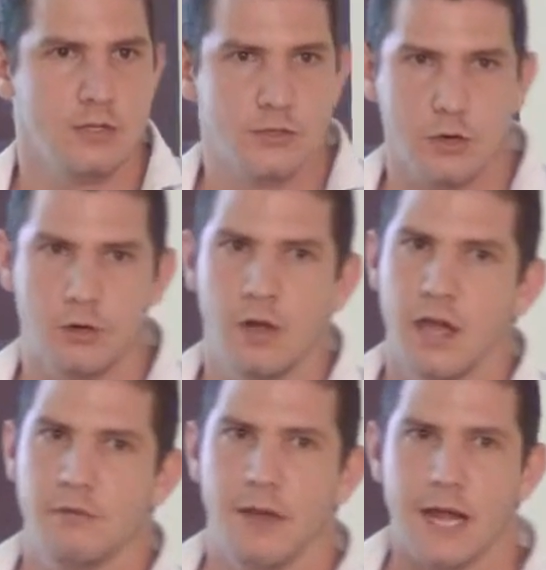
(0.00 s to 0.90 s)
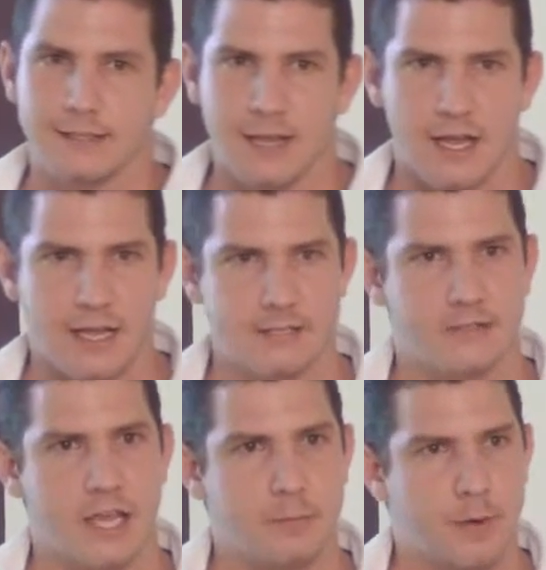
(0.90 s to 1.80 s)
So if a
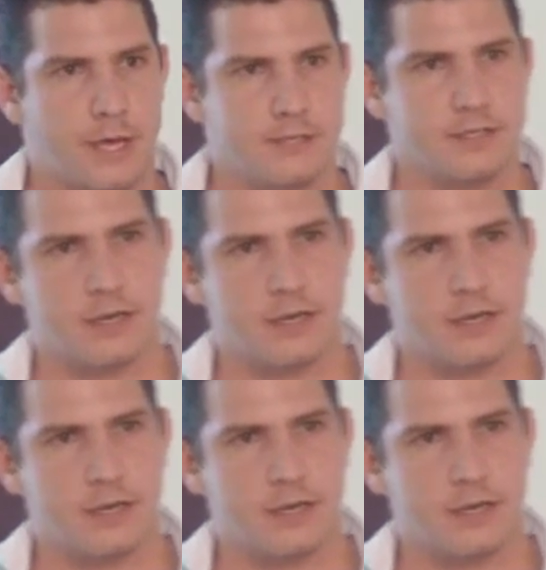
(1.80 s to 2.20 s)
catalyst takes place in